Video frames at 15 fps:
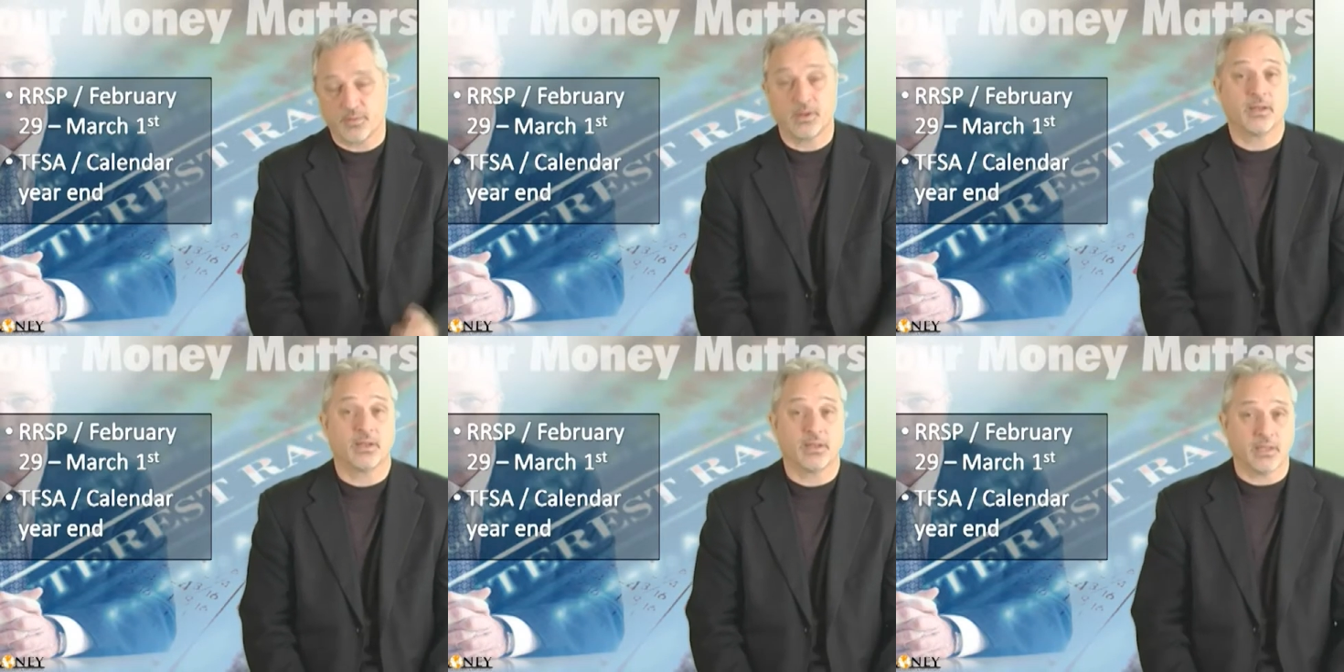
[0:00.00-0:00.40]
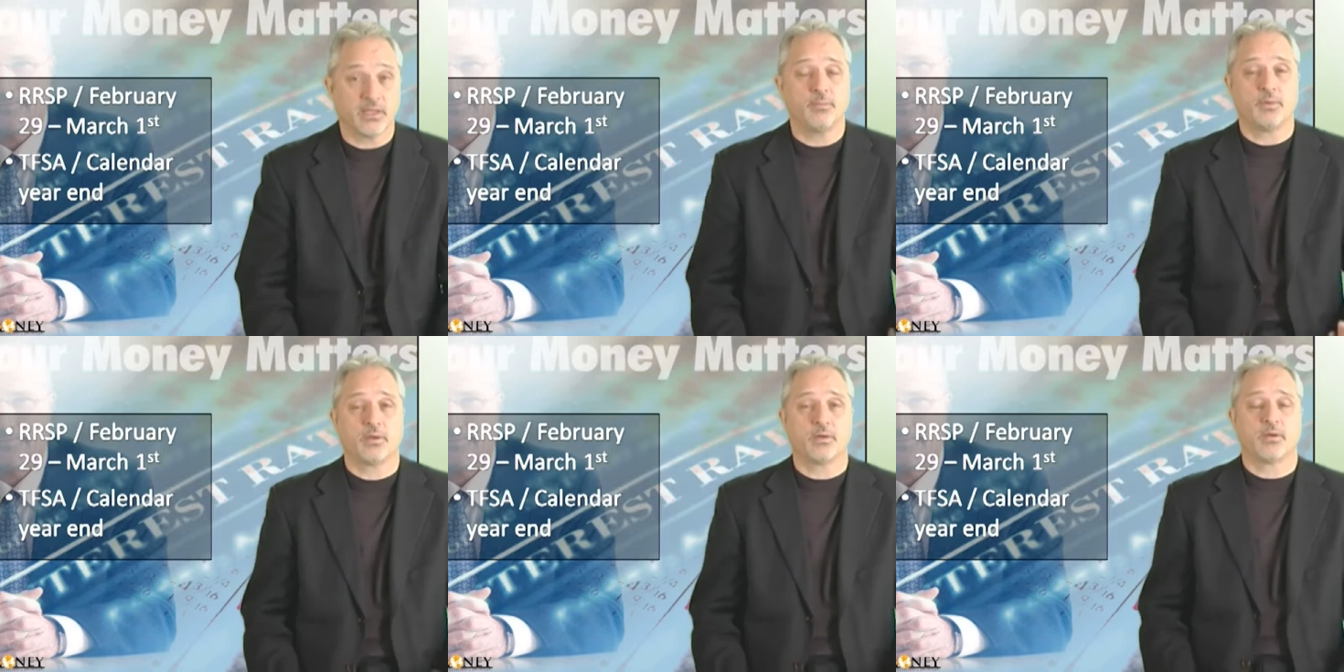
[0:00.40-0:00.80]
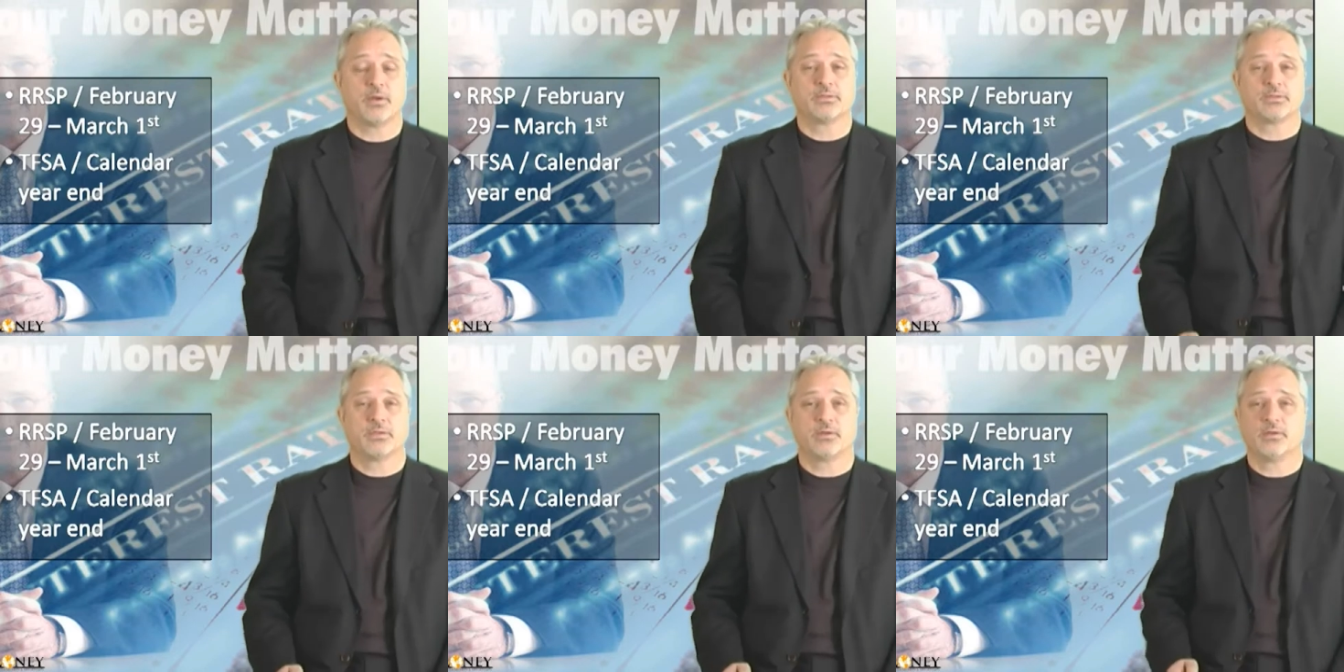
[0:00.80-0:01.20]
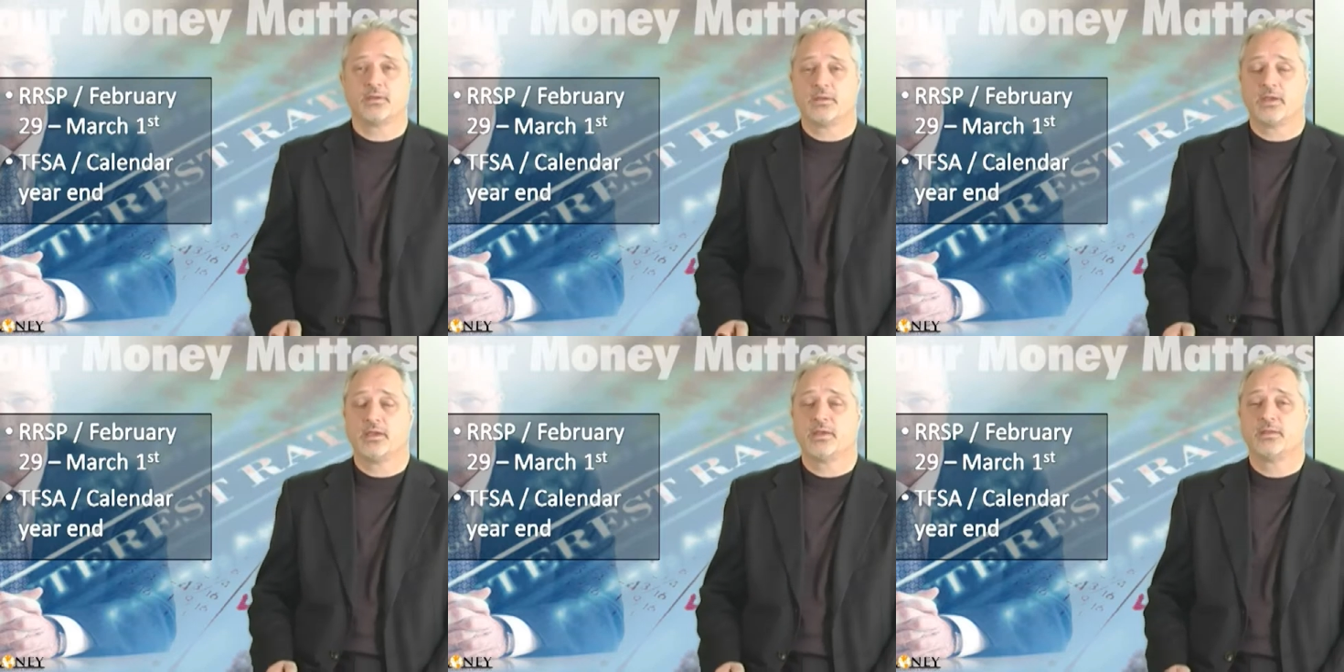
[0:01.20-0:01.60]
but in a leap year,
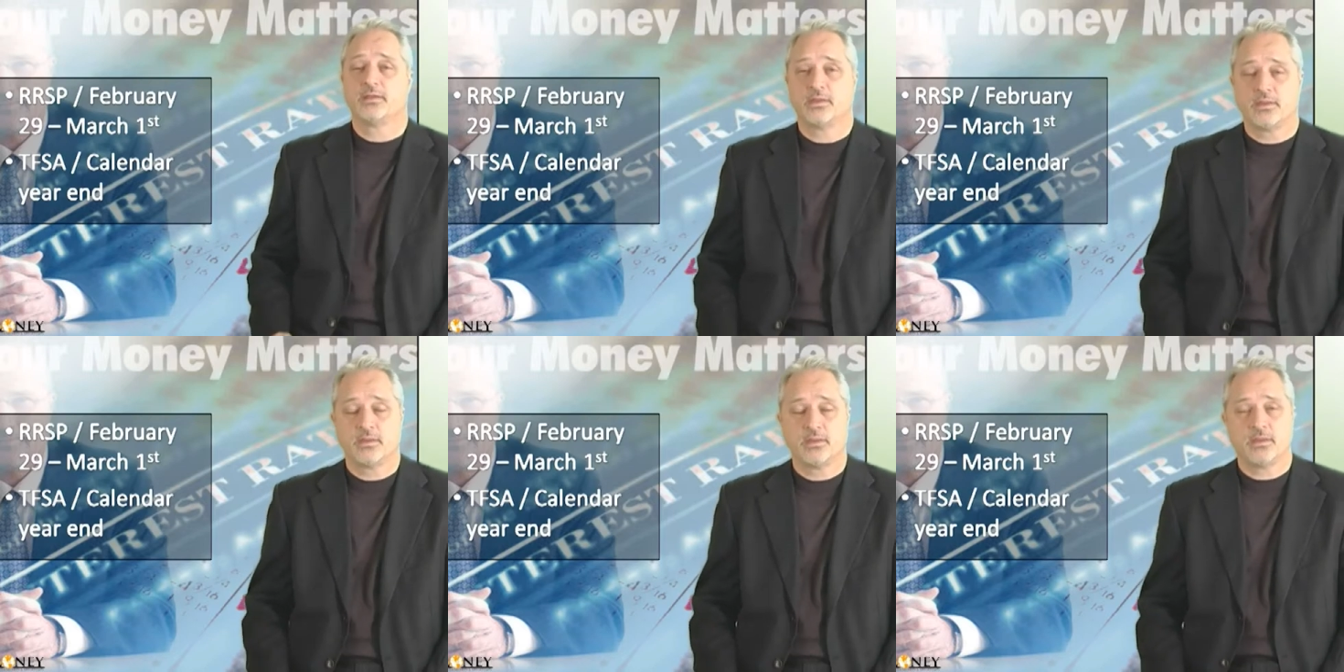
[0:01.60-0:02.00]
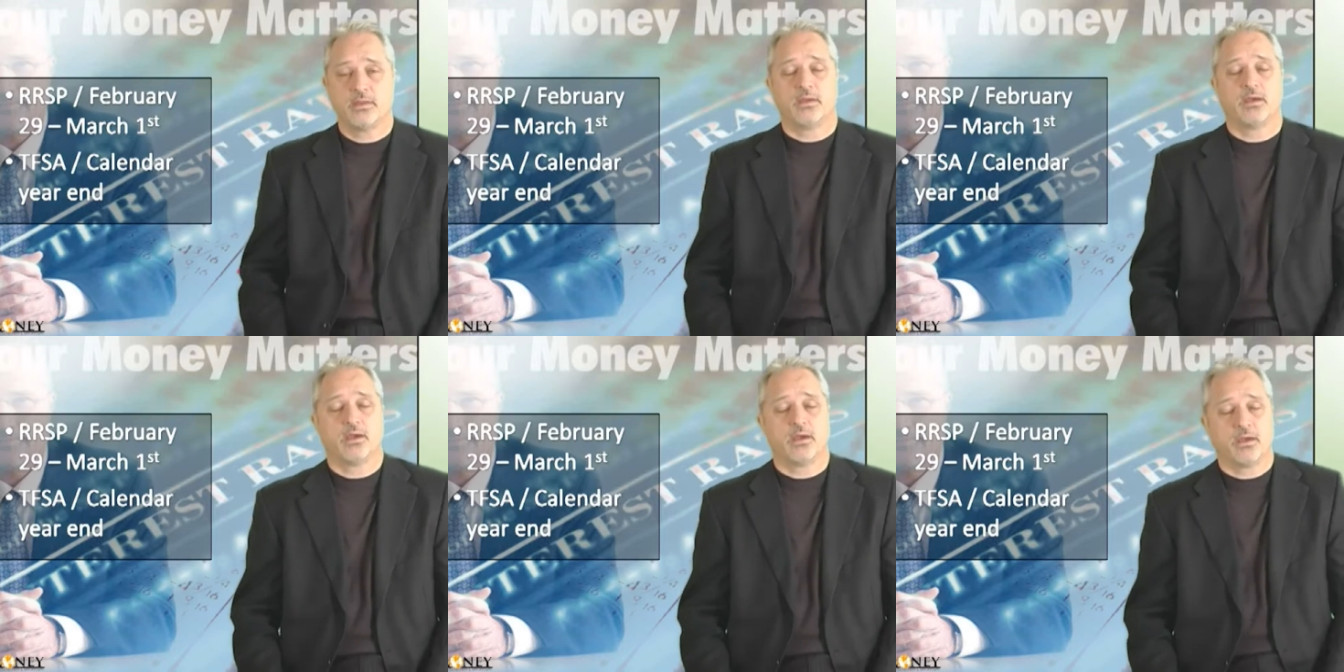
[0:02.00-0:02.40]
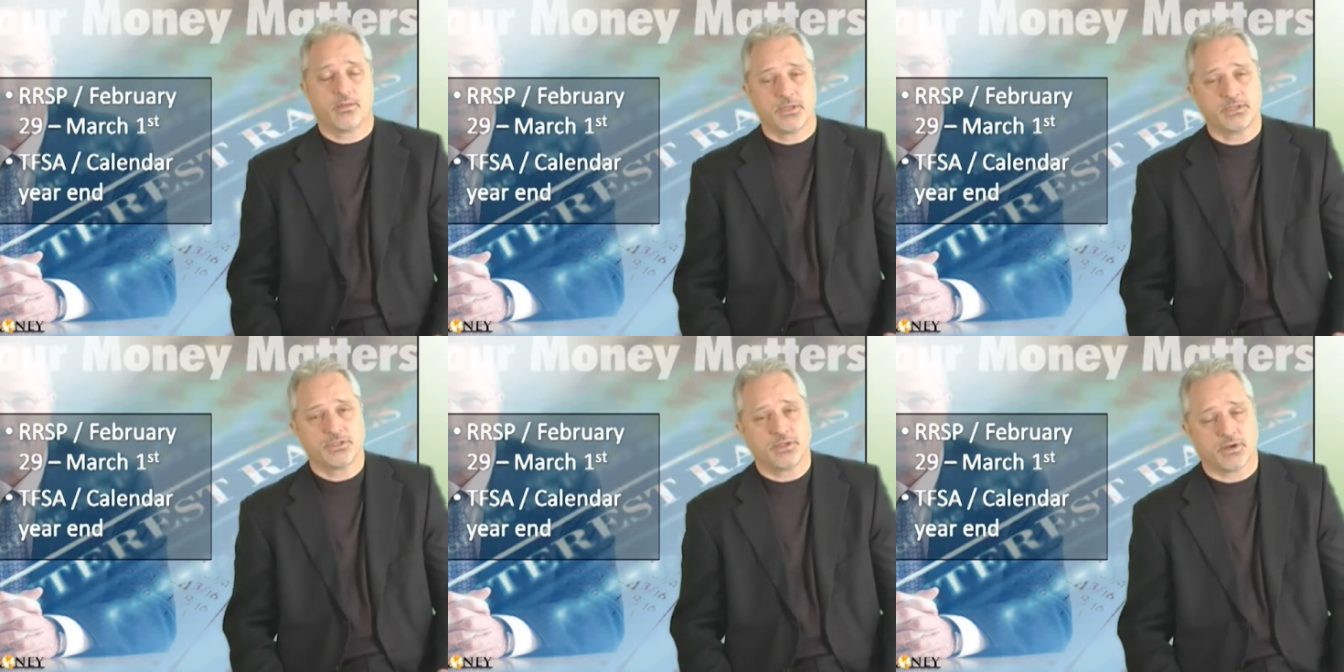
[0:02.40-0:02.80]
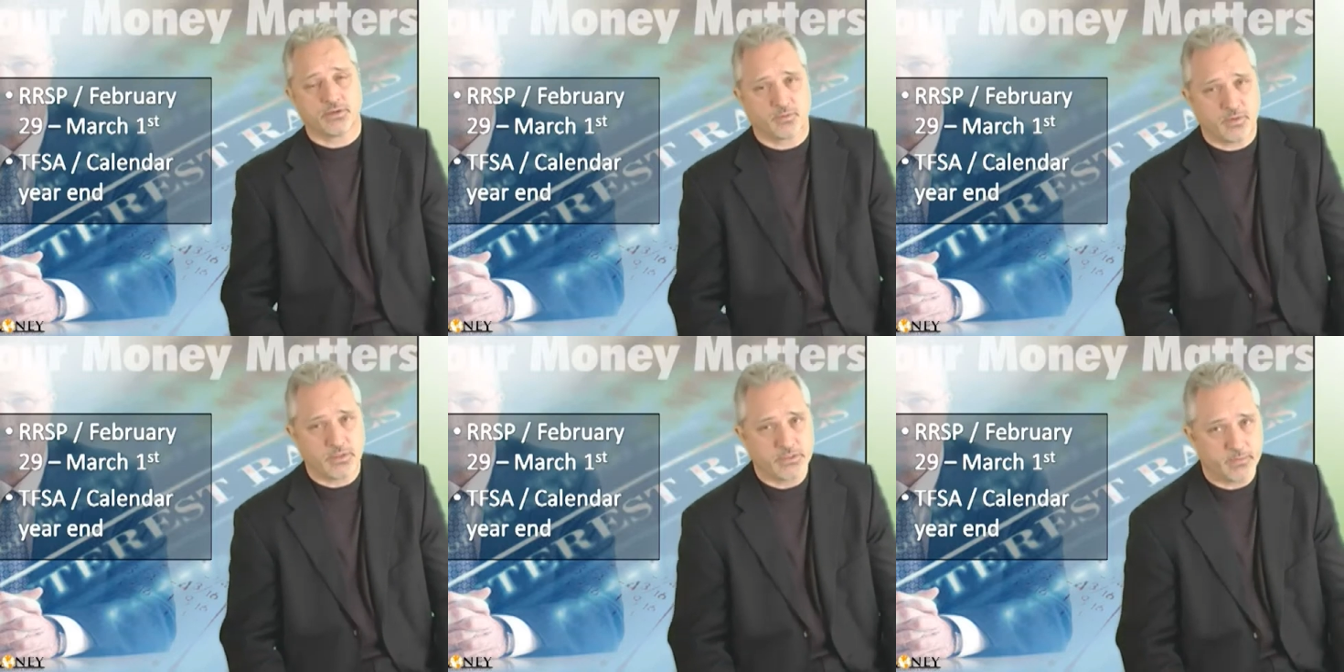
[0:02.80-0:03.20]
this year
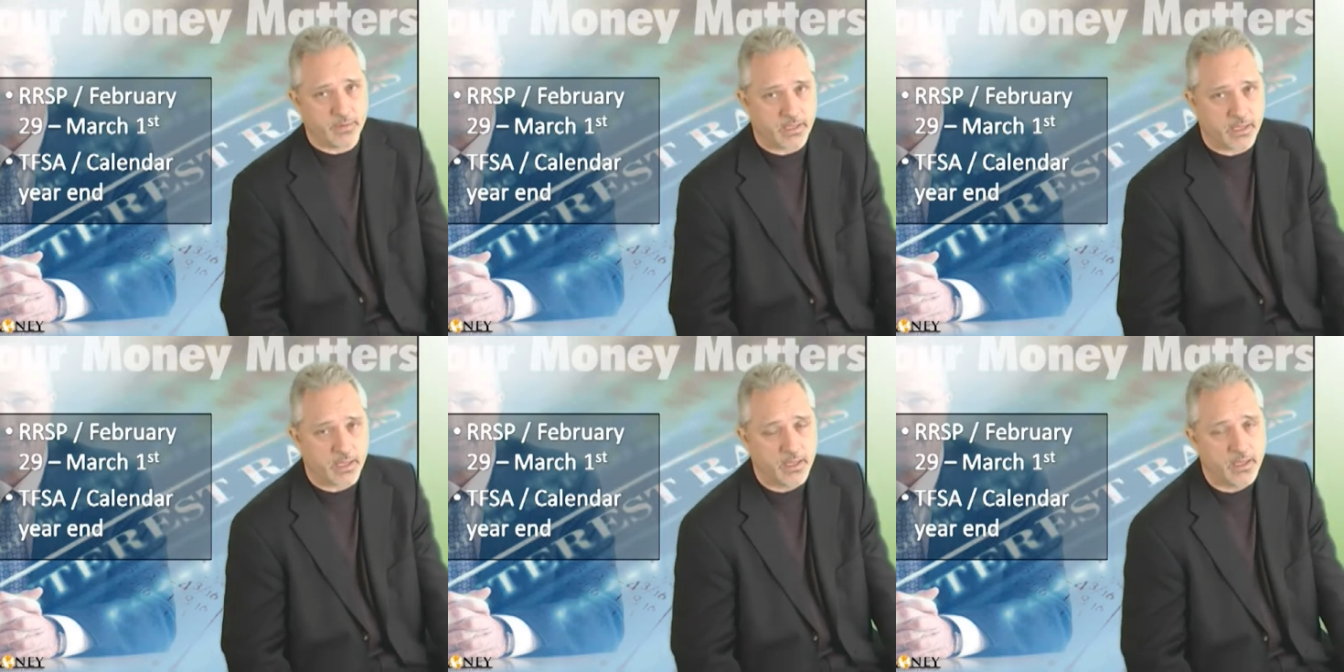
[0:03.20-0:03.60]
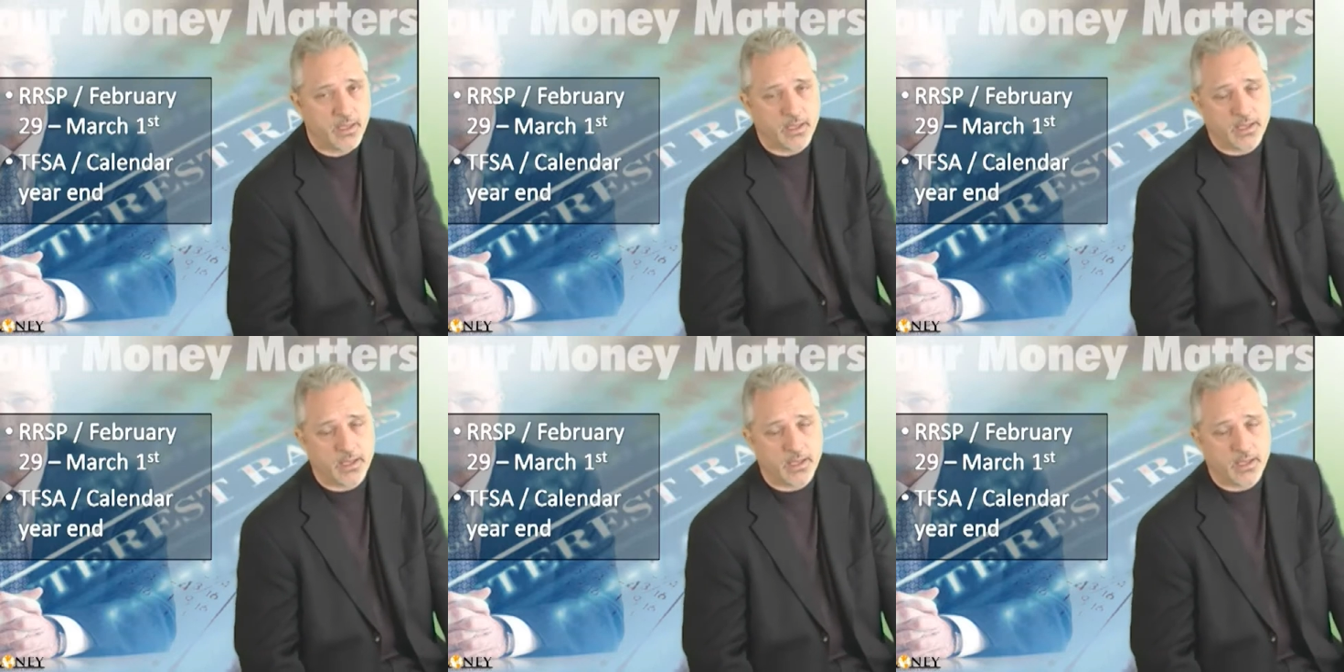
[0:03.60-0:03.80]
as we speak,